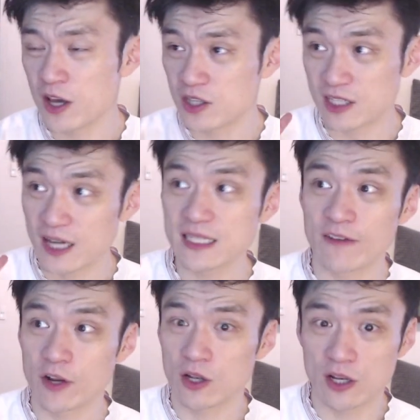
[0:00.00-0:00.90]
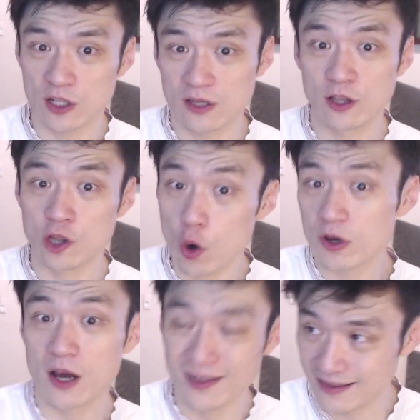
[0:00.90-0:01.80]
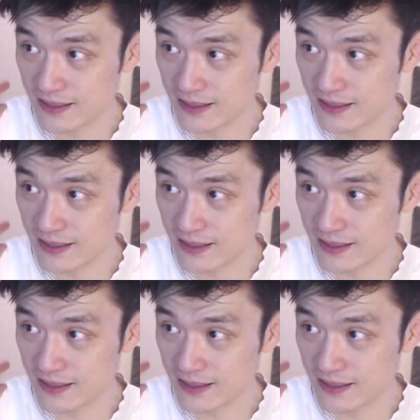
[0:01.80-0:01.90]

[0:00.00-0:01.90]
He does have a longer